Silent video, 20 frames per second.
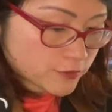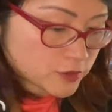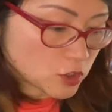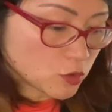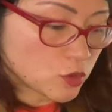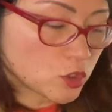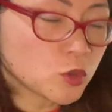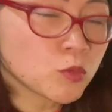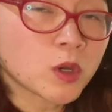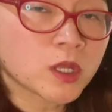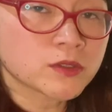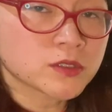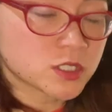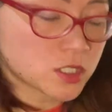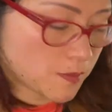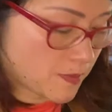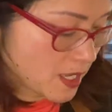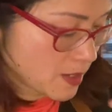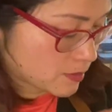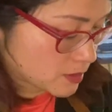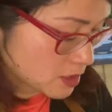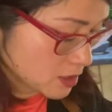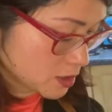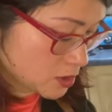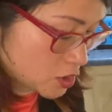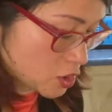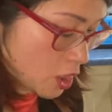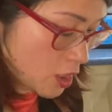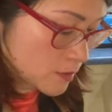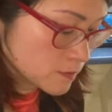So you want to be able to start